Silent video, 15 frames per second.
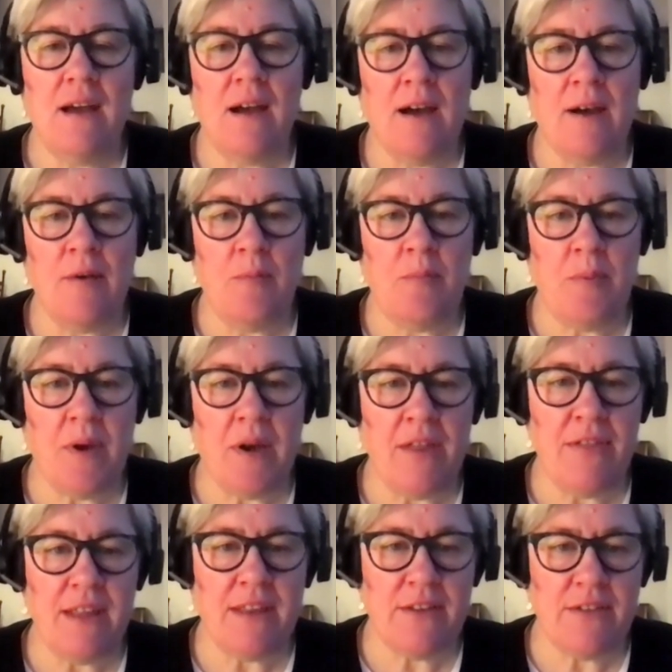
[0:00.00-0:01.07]
But
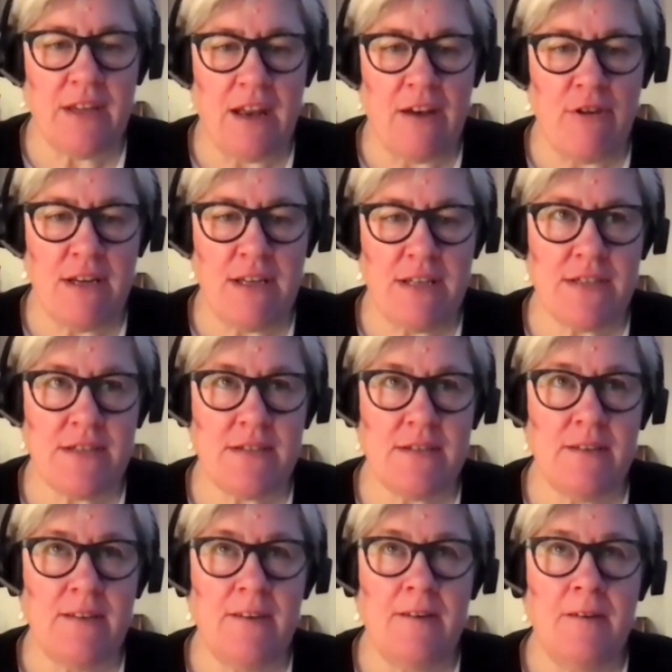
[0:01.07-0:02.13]
I think that there
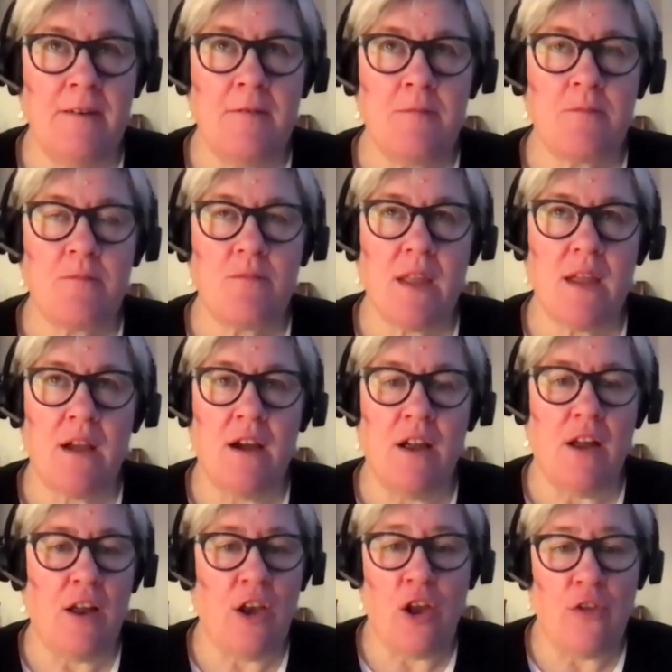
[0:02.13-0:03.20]
is
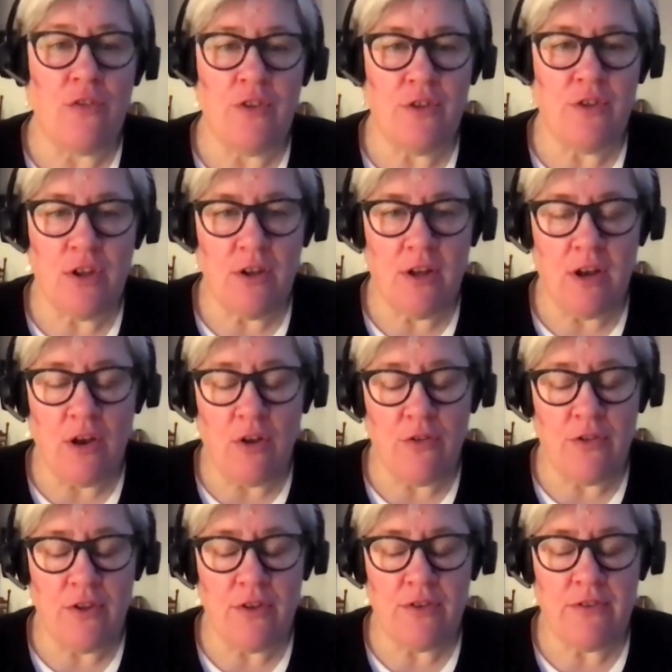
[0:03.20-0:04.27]
a lot that
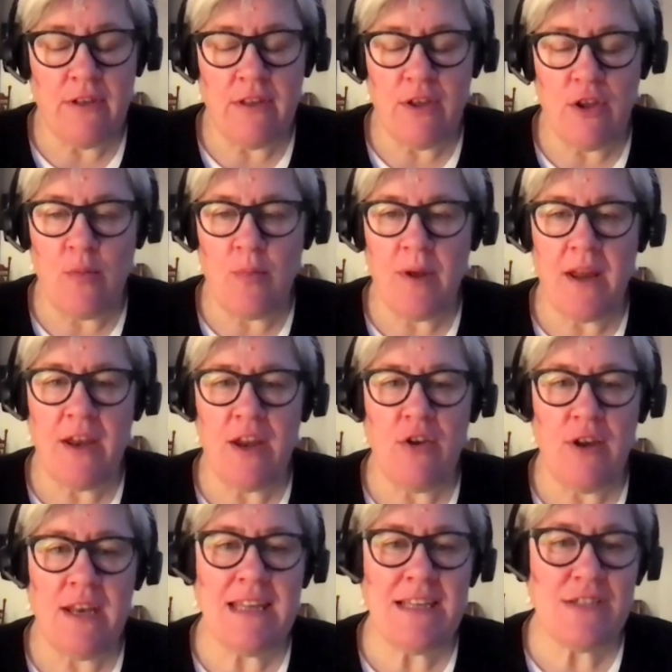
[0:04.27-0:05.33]
the European
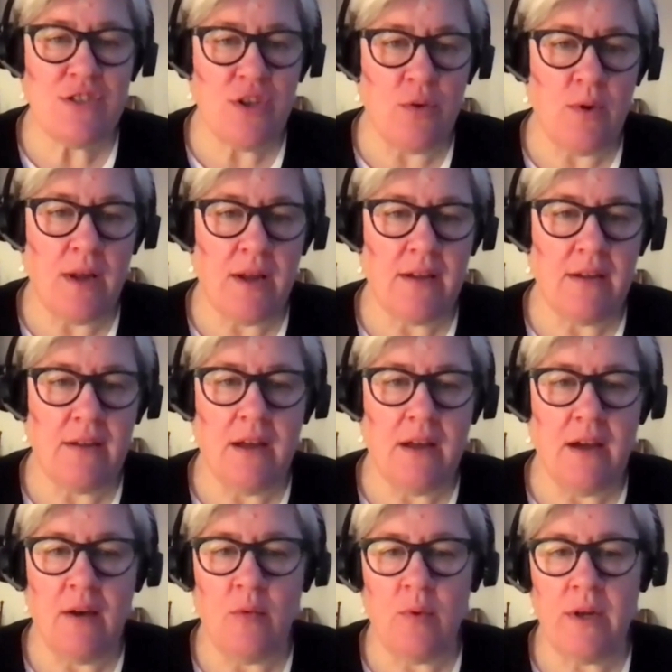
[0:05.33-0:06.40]
Union is doing,
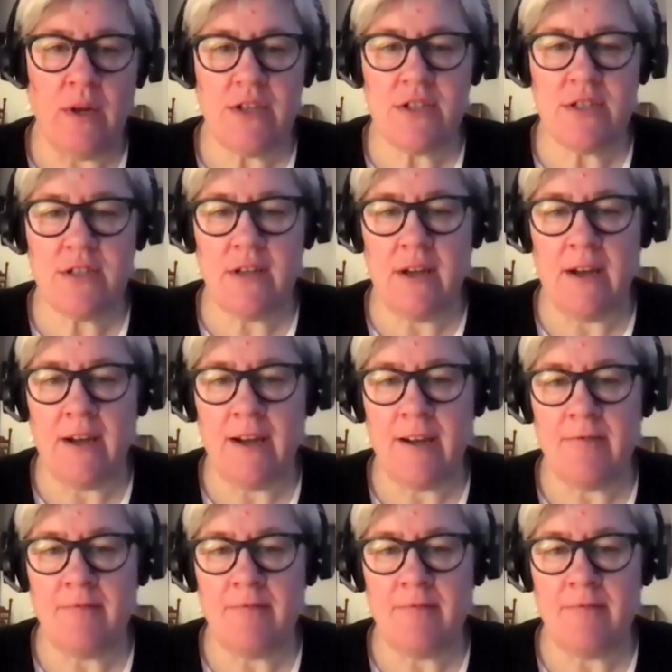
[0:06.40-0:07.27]
which